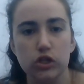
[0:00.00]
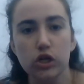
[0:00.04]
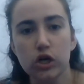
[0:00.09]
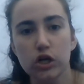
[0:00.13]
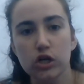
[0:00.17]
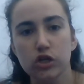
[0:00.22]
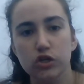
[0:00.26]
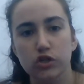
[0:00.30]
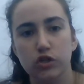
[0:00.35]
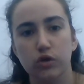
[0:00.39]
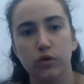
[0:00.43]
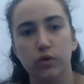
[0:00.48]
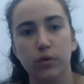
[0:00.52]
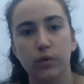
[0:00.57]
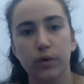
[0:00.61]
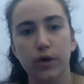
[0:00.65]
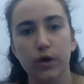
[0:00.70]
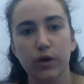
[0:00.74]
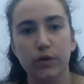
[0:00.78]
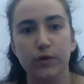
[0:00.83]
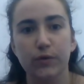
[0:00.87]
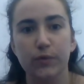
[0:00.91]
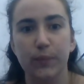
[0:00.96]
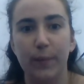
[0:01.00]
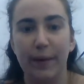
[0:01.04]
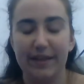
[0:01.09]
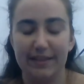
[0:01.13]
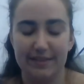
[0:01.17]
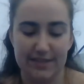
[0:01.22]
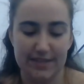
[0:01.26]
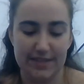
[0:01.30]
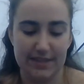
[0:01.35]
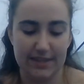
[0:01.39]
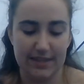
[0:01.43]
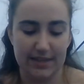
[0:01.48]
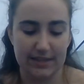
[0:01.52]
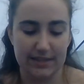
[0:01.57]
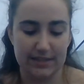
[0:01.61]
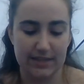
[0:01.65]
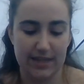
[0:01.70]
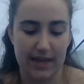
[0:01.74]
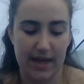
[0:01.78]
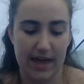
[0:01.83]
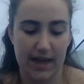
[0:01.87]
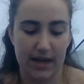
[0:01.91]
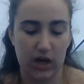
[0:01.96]
So you might see things
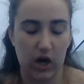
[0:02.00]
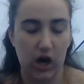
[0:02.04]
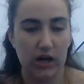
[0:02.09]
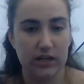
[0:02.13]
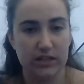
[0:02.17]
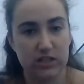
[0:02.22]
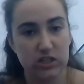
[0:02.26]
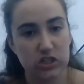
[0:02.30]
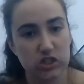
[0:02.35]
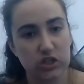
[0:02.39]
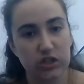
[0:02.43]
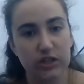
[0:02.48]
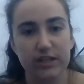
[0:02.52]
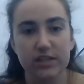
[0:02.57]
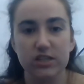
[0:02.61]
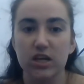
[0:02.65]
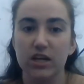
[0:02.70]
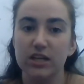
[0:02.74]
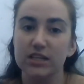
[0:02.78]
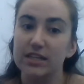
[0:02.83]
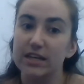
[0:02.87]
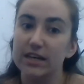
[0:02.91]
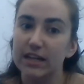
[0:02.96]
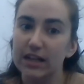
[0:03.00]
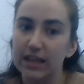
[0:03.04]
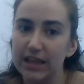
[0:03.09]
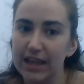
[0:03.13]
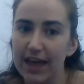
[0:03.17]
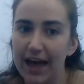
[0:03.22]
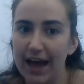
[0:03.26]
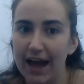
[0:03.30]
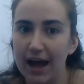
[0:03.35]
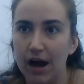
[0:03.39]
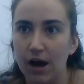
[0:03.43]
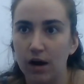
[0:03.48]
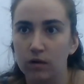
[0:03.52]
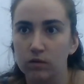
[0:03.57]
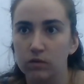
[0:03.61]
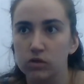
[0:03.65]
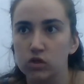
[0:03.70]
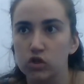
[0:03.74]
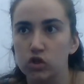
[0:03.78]
like haunted circus, haunted clowns.